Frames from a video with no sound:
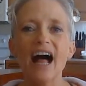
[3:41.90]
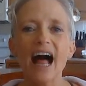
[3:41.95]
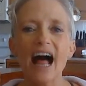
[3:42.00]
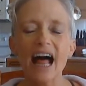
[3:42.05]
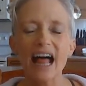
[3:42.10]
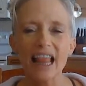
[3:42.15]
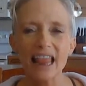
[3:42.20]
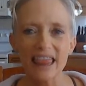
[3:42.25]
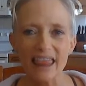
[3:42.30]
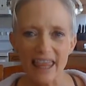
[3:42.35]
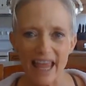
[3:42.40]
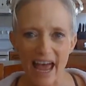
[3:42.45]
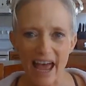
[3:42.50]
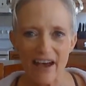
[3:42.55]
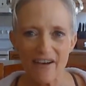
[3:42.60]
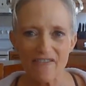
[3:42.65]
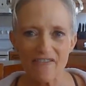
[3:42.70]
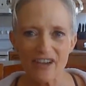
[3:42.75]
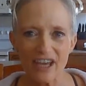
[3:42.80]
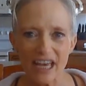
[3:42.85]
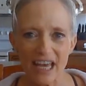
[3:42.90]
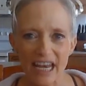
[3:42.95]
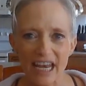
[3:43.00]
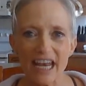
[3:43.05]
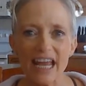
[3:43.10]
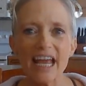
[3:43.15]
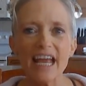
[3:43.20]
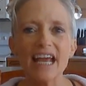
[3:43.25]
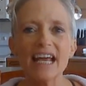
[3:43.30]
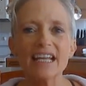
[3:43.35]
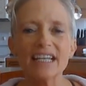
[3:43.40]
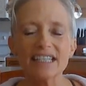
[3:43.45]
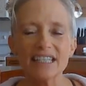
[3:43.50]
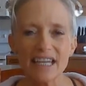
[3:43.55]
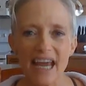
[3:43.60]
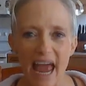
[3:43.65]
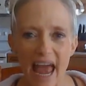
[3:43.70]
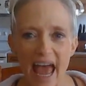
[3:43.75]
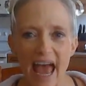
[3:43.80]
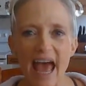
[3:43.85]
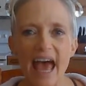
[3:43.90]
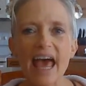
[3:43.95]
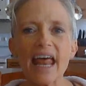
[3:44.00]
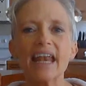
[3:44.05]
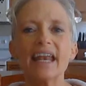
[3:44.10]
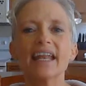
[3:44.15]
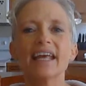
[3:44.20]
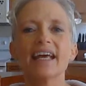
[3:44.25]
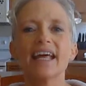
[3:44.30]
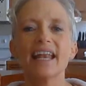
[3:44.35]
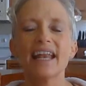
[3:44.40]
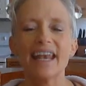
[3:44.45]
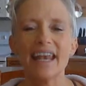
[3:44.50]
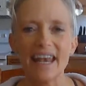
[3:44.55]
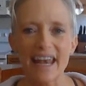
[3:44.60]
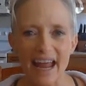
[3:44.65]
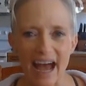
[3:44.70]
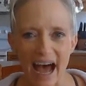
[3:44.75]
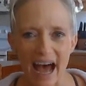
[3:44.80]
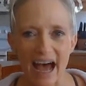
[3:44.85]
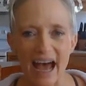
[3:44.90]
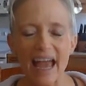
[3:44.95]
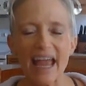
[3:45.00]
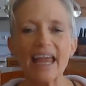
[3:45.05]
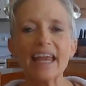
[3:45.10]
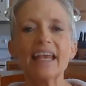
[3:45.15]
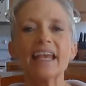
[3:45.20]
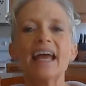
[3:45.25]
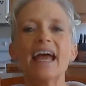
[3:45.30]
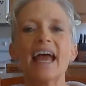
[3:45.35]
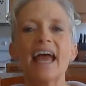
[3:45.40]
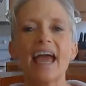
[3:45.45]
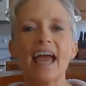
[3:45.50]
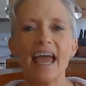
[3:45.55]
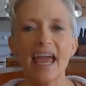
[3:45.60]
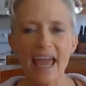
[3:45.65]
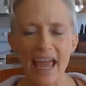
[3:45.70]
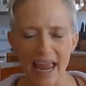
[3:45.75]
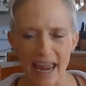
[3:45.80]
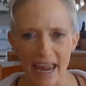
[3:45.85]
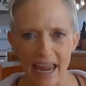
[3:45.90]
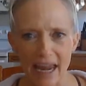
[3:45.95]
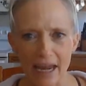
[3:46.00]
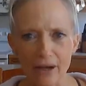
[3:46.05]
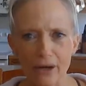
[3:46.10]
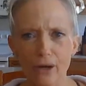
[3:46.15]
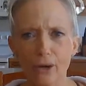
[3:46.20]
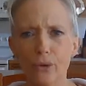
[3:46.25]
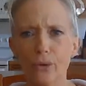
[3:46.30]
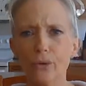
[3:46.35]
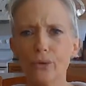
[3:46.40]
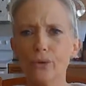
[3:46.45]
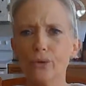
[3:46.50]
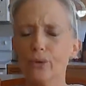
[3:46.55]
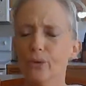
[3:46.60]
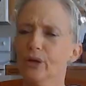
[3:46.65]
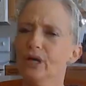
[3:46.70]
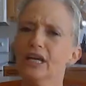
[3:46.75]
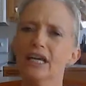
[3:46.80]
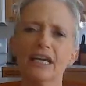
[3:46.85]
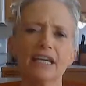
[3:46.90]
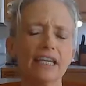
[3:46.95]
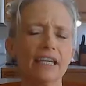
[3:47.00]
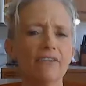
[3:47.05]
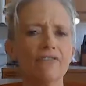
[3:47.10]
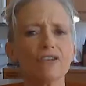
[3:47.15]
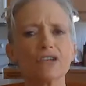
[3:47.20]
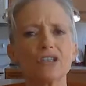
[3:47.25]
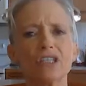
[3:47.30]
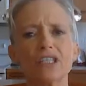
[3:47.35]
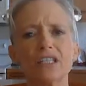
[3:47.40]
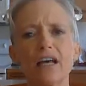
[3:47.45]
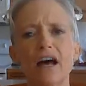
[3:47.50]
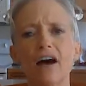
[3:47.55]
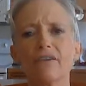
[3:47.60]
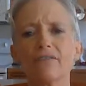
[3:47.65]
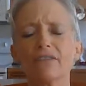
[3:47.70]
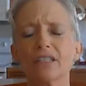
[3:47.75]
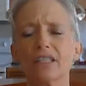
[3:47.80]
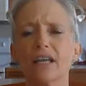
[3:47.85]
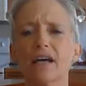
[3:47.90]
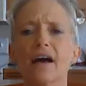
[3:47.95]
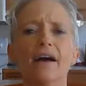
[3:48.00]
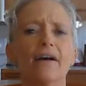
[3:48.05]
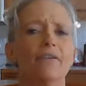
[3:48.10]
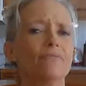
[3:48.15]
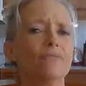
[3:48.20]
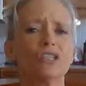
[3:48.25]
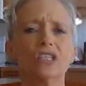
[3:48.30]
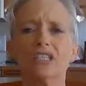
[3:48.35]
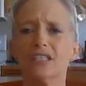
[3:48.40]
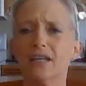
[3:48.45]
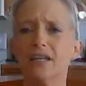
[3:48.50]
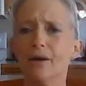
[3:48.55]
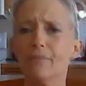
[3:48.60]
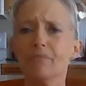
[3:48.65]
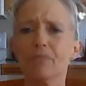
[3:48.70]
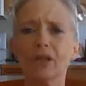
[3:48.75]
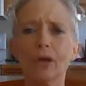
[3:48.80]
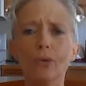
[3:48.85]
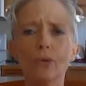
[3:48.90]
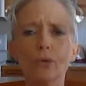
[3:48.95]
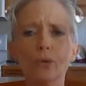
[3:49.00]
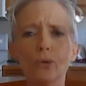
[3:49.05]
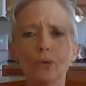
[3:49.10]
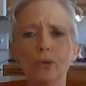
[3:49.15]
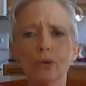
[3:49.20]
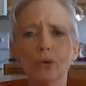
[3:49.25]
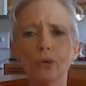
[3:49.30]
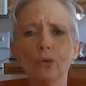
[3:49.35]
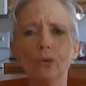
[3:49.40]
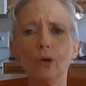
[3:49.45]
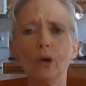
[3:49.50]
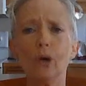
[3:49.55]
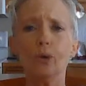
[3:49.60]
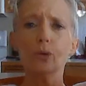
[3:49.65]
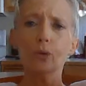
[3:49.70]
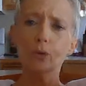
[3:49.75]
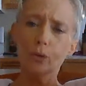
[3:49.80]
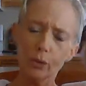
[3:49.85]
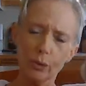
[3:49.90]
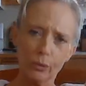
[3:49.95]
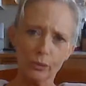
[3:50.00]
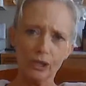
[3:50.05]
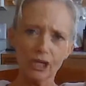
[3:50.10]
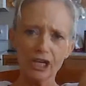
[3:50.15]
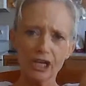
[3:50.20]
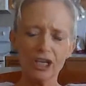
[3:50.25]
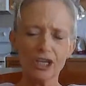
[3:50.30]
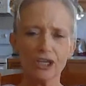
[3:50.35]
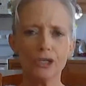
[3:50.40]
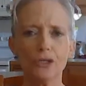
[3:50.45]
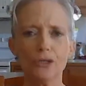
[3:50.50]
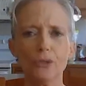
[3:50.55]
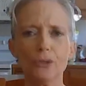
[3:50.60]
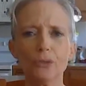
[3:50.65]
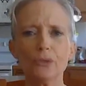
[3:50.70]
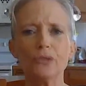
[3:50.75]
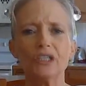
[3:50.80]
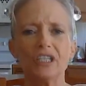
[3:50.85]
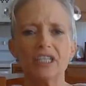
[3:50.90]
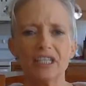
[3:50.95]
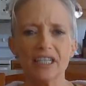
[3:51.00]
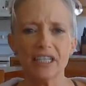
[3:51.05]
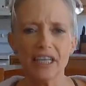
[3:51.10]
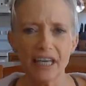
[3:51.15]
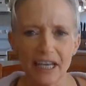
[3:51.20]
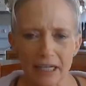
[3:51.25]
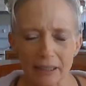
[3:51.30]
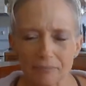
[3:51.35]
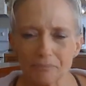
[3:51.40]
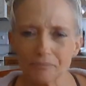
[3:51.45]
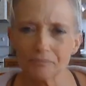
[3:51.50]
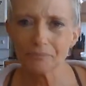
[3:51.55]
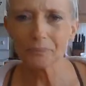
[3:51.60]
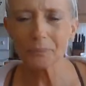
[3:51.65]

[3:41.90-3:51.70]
11, 10, 9, 8. Whoo! Give yourselves just a woo-hoo. You did it.